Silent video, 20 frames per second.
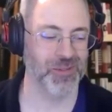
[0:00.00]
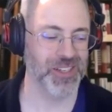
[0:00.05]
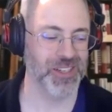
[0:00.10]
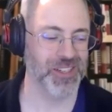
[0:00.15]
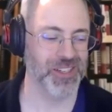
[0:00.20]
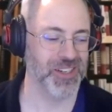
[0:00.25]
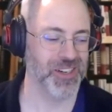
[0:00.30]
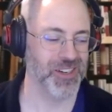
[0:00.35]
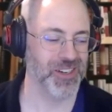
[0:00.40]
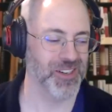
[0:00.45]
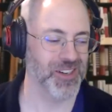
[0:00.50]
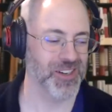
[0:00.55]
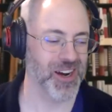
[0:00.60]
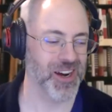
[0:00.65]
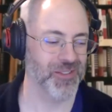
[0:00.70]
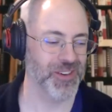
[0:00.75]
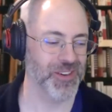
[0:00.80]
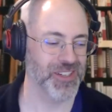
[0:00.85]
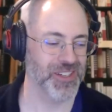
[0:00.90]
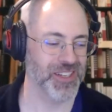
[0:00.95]
rest of your
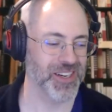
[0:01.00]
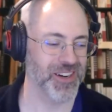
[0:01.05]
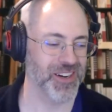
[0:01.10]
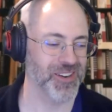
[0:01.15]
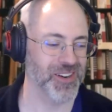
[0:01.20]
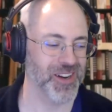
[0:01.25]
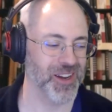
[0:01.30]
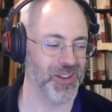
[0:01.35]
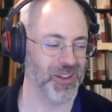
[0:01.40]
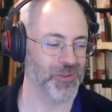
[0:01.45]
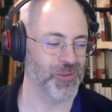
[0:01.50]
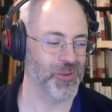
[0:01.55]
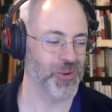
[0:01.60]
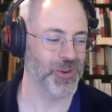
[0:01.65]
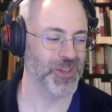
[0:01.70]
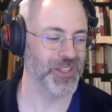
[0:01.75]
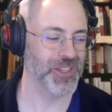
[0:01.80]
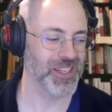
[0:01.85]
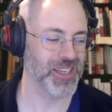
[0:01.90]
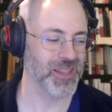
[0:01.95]
conference there. I look
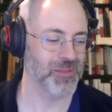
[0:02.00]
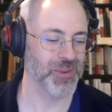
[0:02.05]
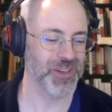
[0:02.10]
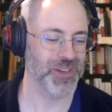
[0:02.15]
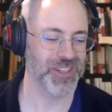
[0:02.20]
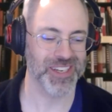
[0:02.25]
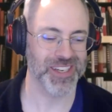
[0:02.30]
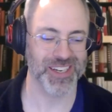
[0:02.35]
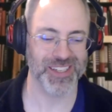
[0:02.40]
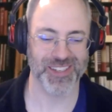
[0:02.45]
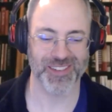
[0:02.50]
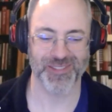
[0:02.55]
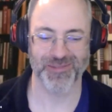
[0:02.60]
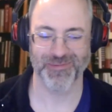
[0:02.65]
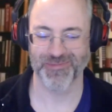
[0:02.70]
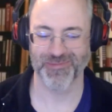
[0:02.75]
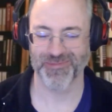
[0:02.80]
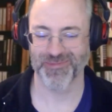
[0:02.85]
forward to seeing the presentation.